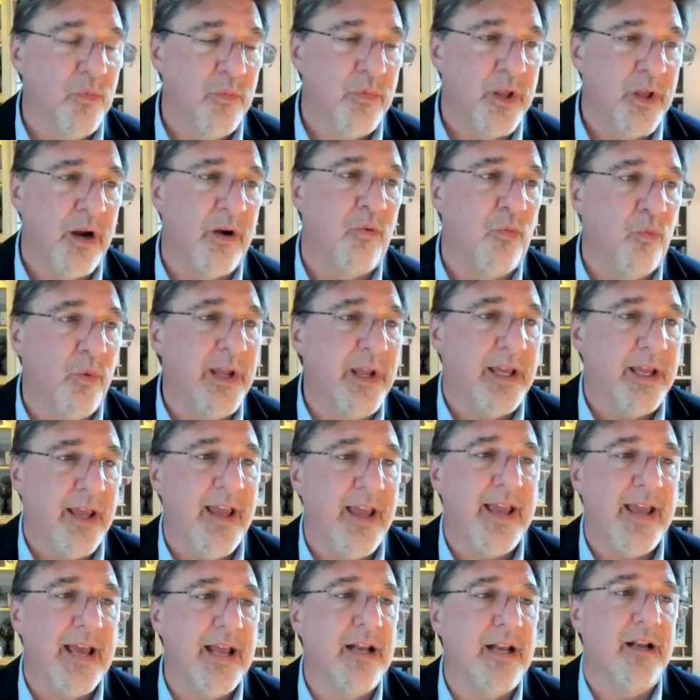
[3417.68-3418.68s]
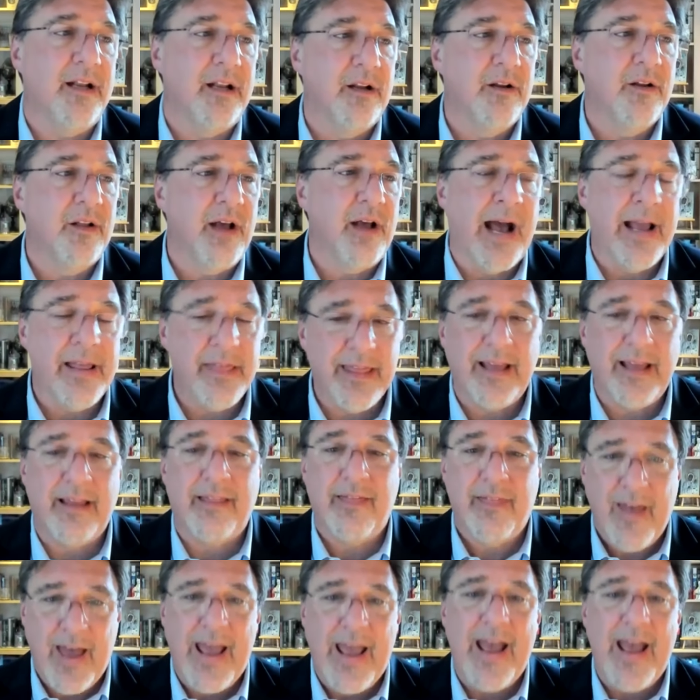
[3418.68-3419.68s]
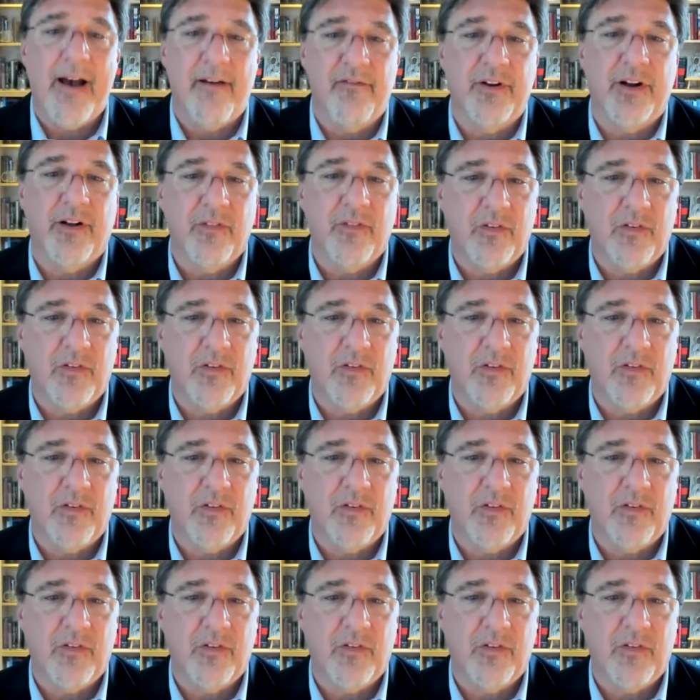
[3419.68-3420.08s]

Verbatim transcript: you know, we can't I think they have an